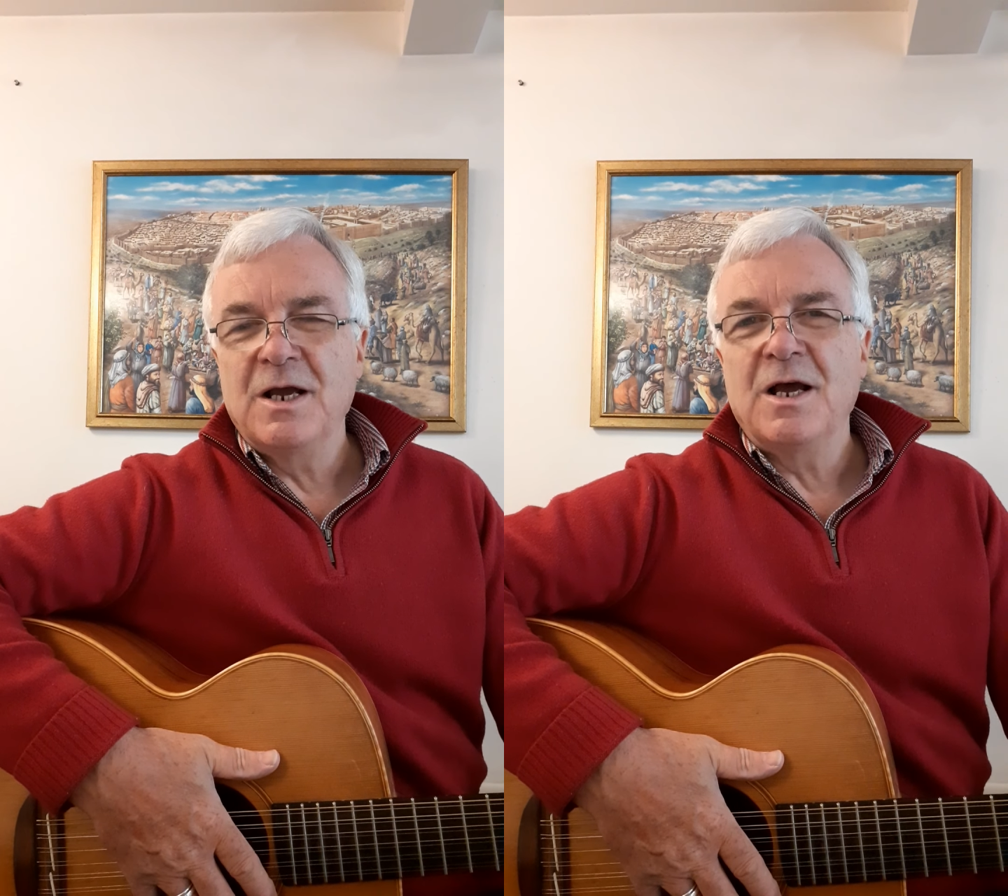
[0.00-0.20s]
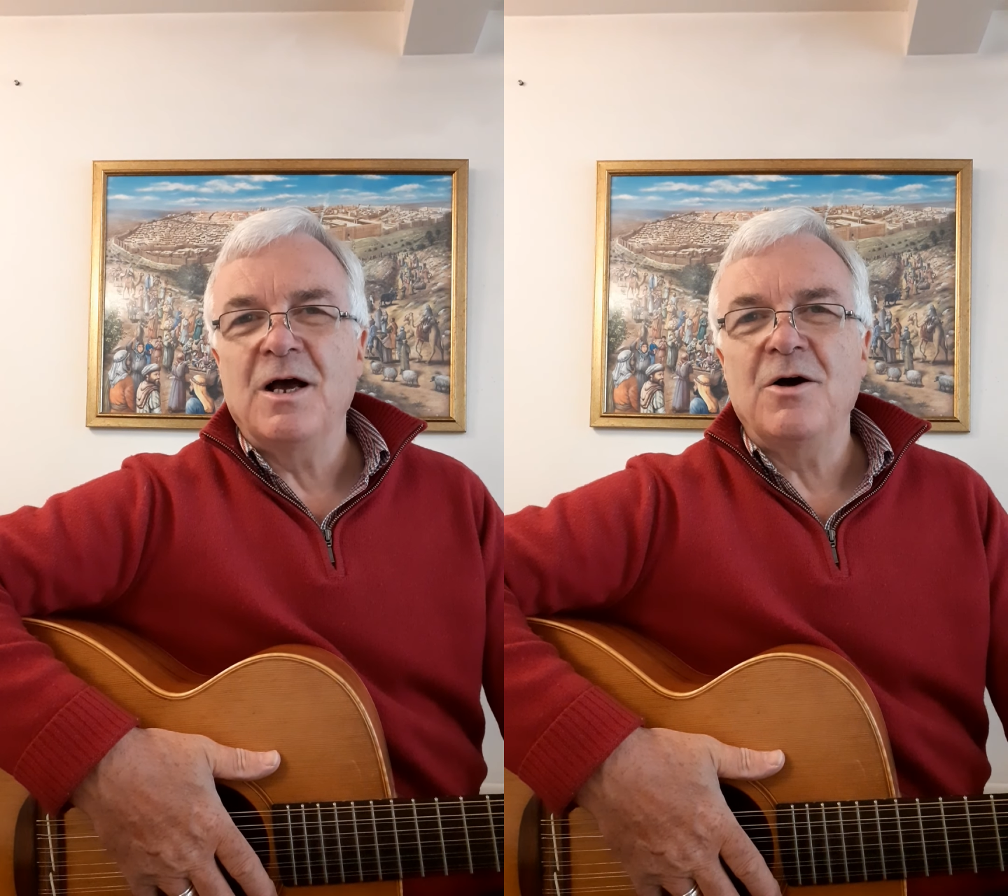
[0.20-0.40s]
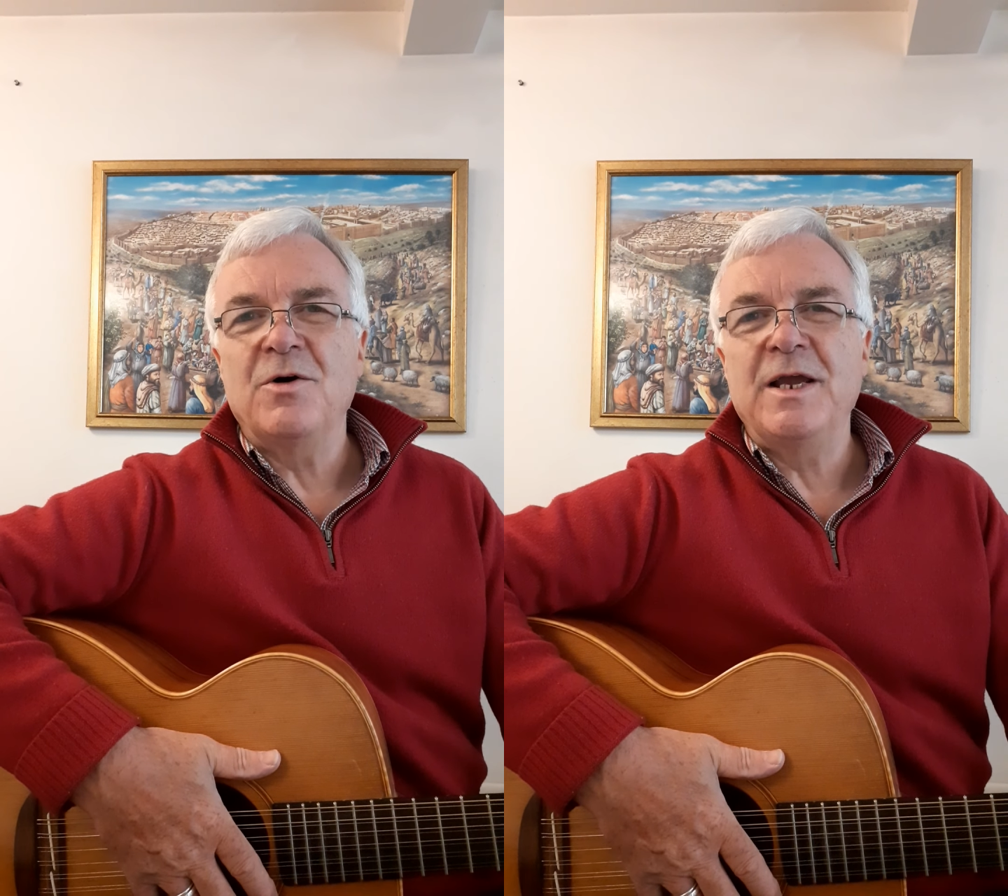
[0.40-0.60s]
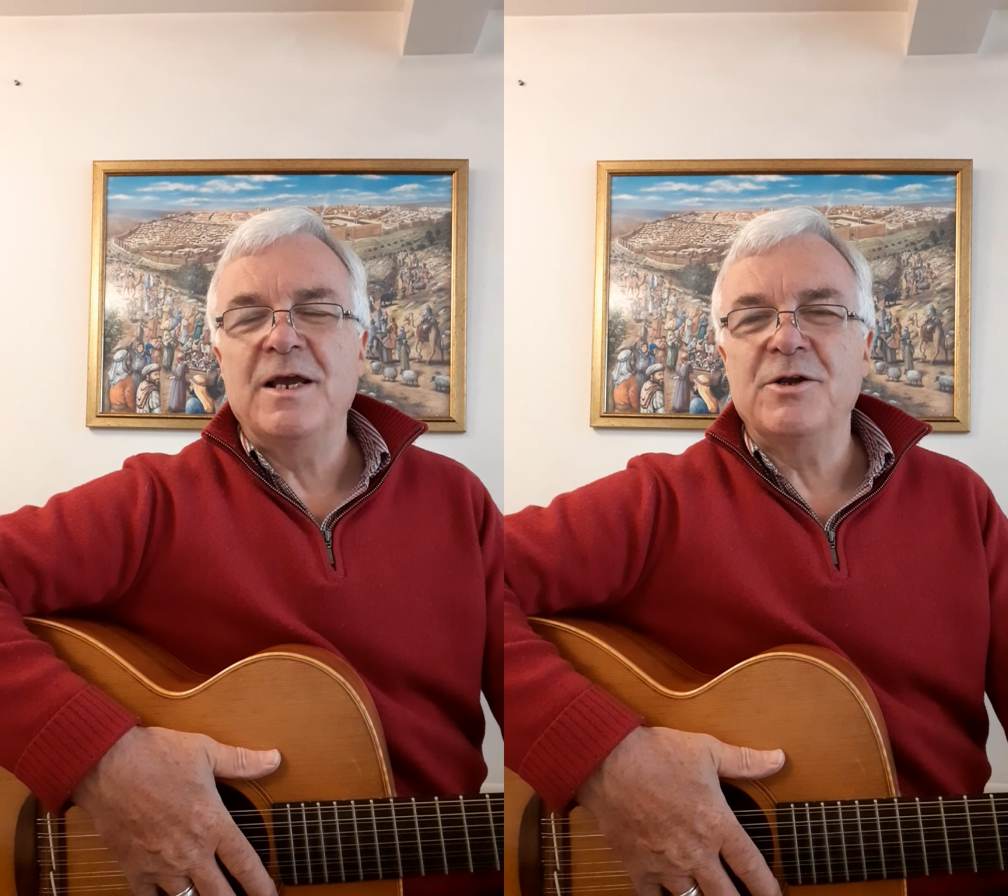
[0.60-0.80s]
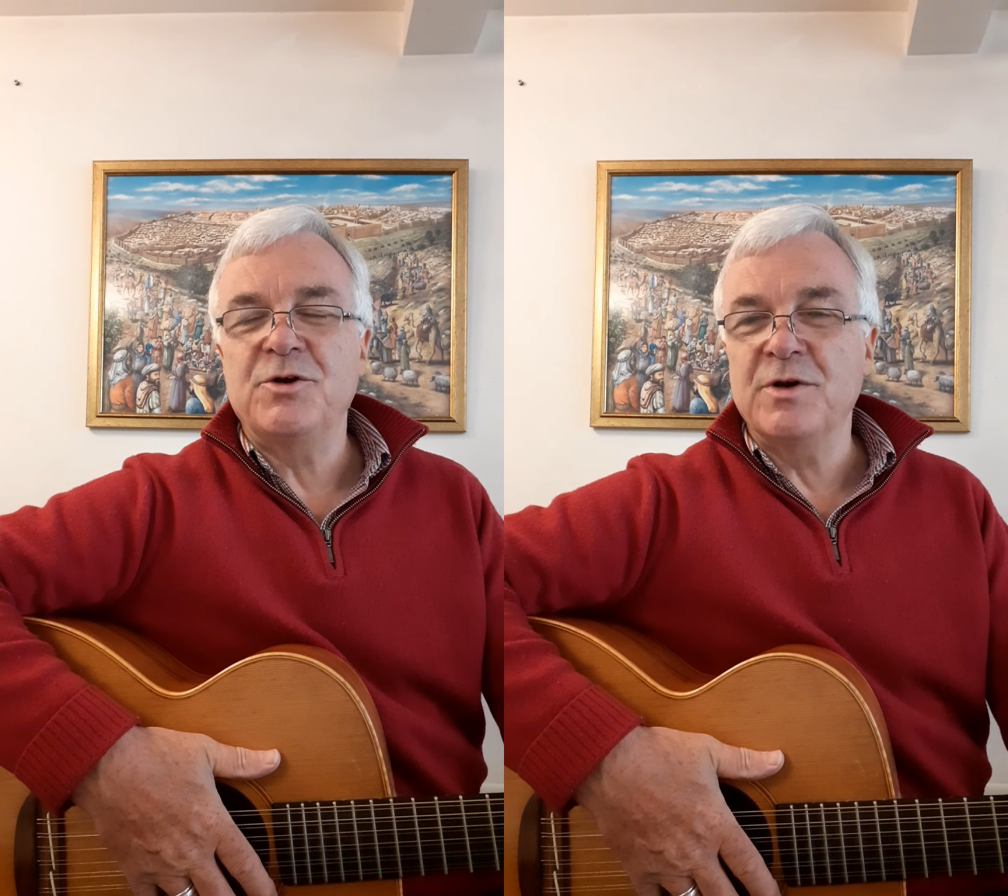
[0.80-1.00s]
how he
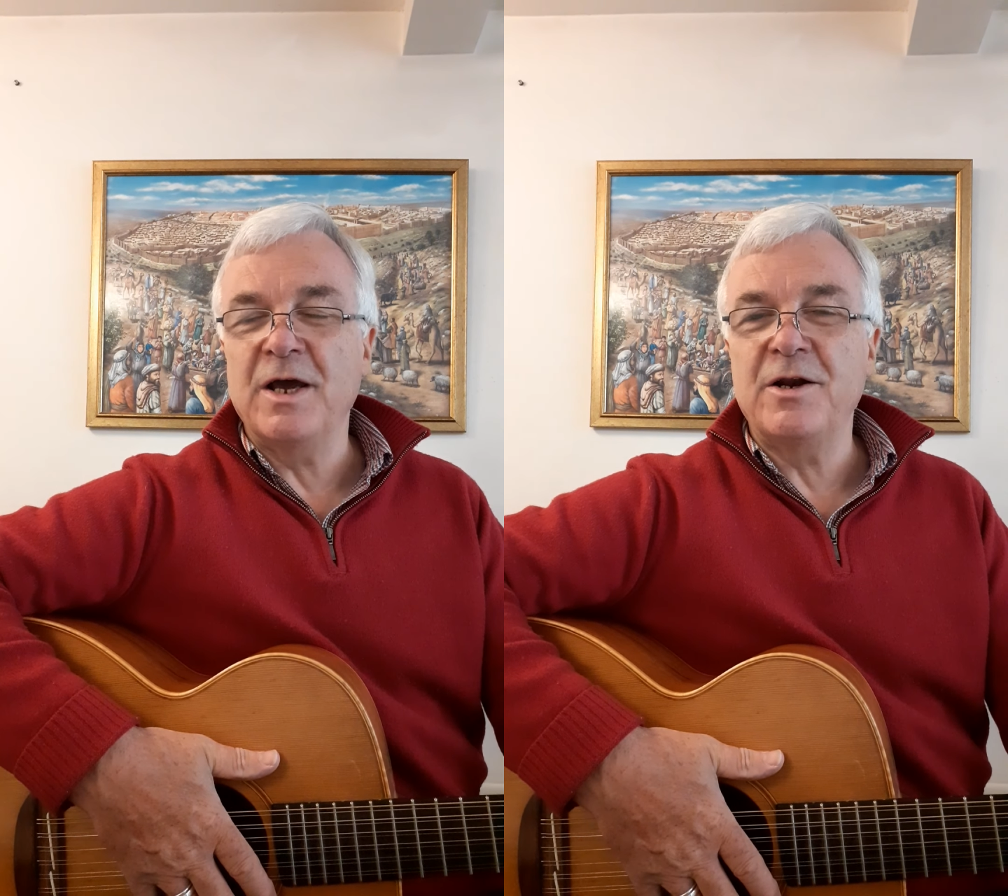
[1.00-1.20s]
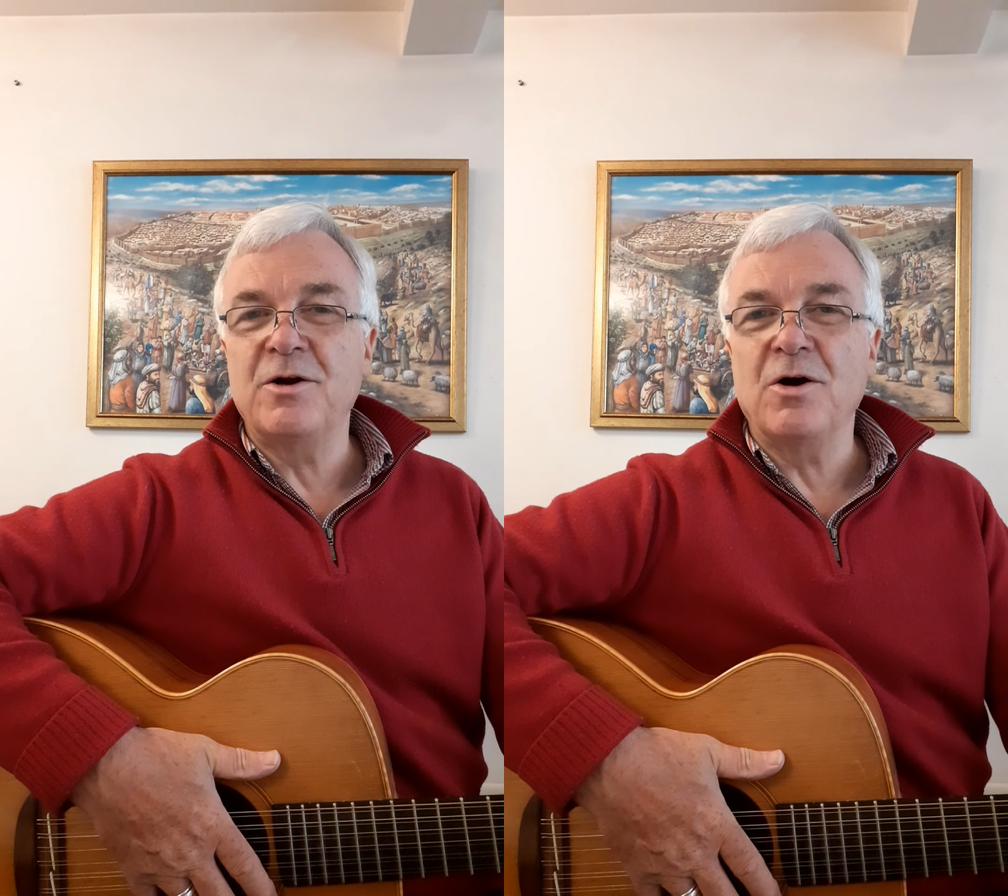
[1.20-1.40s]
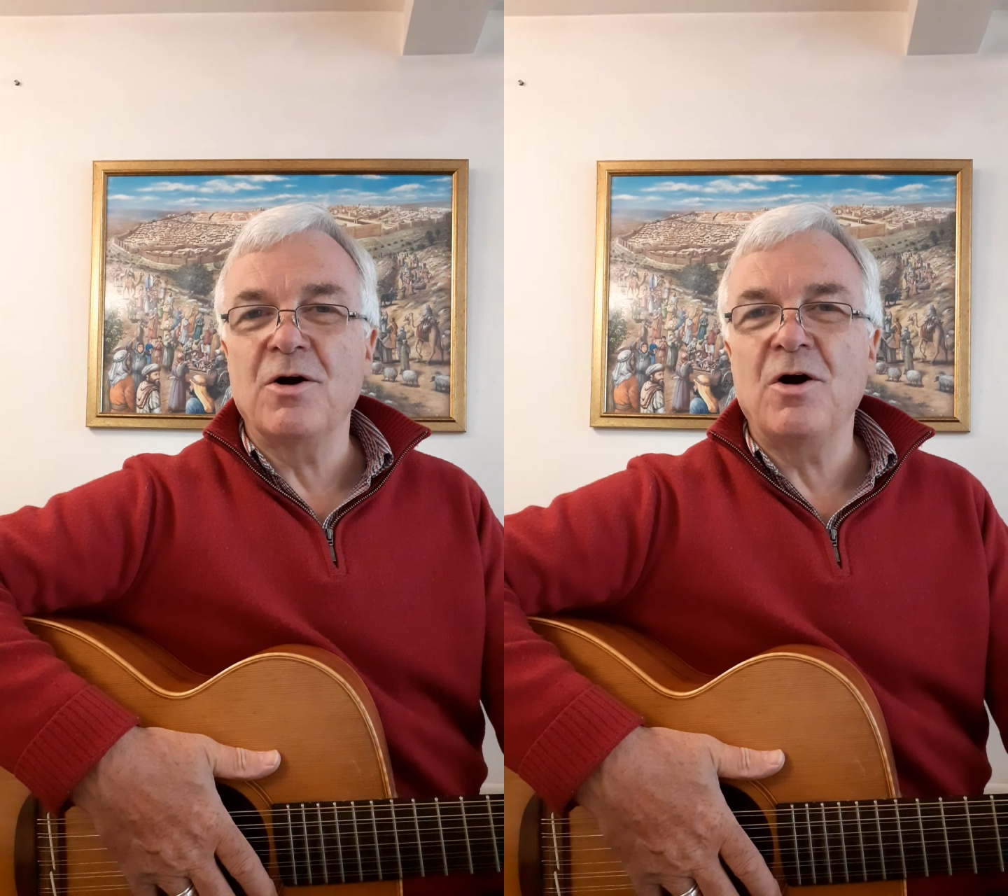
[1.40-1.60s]
had united our